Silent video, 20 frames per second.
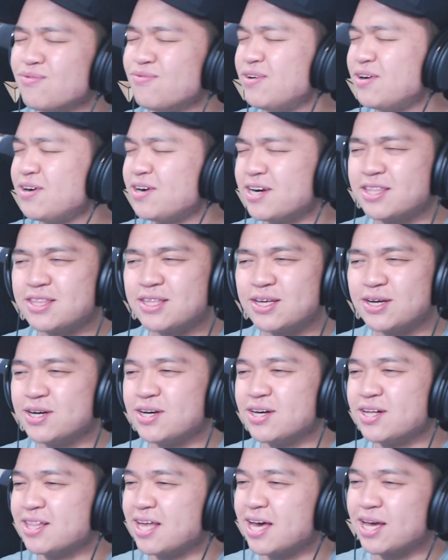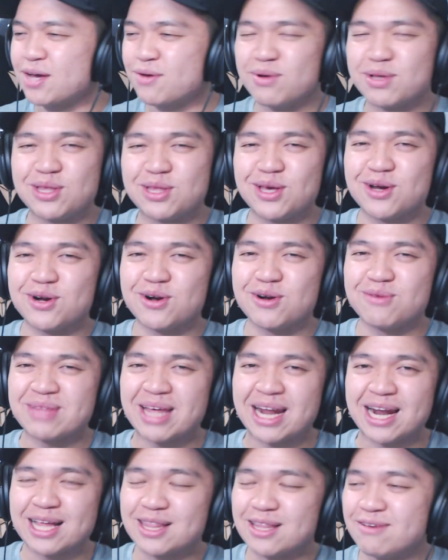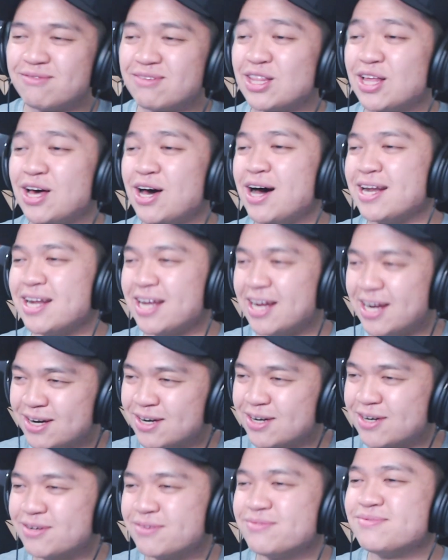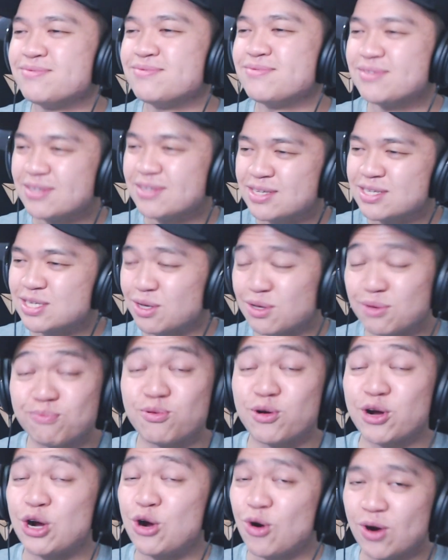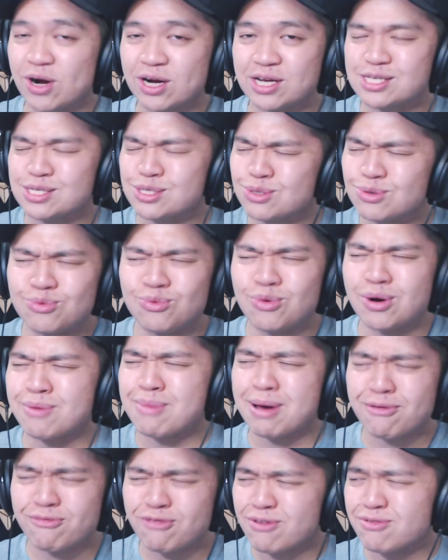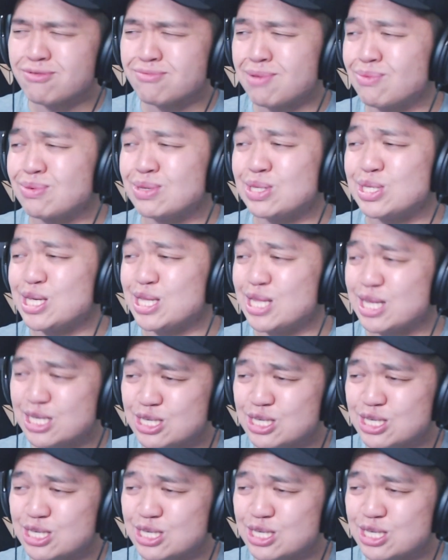Very ethereal-like with Yeoreum that I love a lot here. So the pre-chorus, one of my favorite moments in the